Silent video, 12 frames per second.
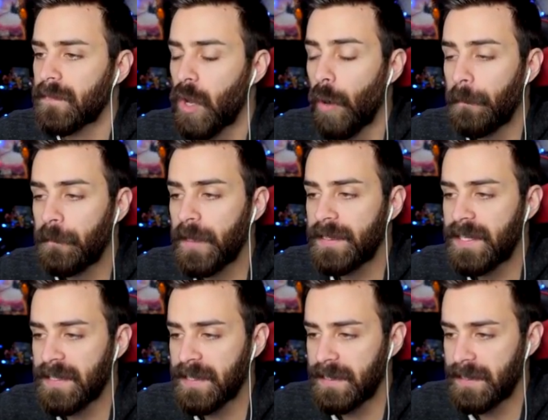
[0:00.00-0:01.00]
Hopefully it
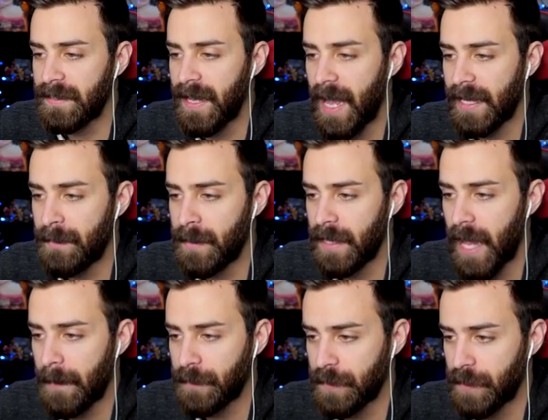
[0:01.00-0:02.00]
doesn't not give me the
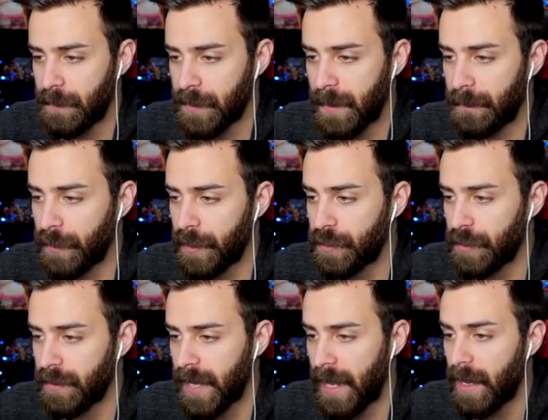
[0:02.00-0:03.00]
option to, because I'm pretty sure
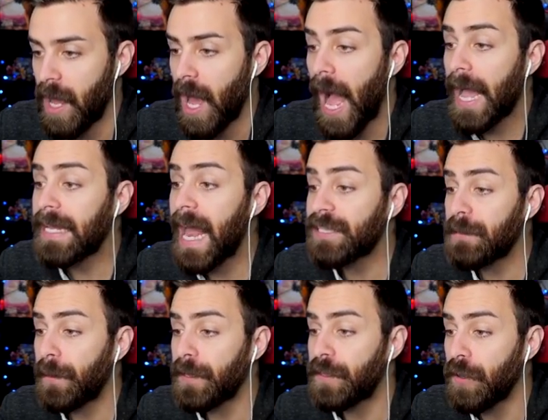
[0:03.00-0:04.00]
you can. I can actually
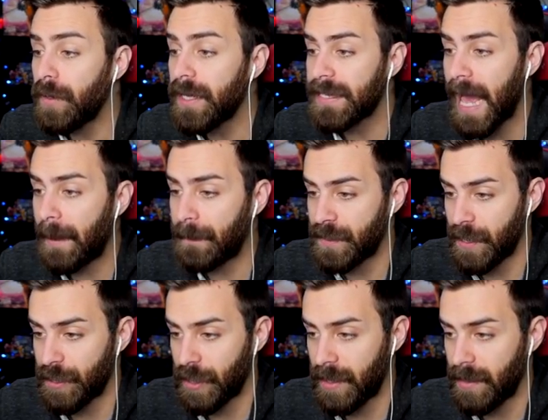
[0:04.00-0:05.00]
put you in attack
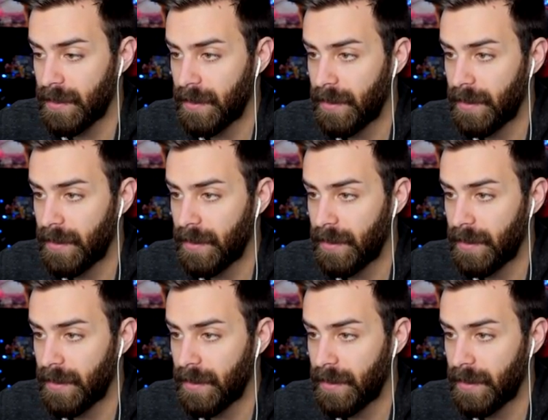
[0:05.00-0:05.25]
position.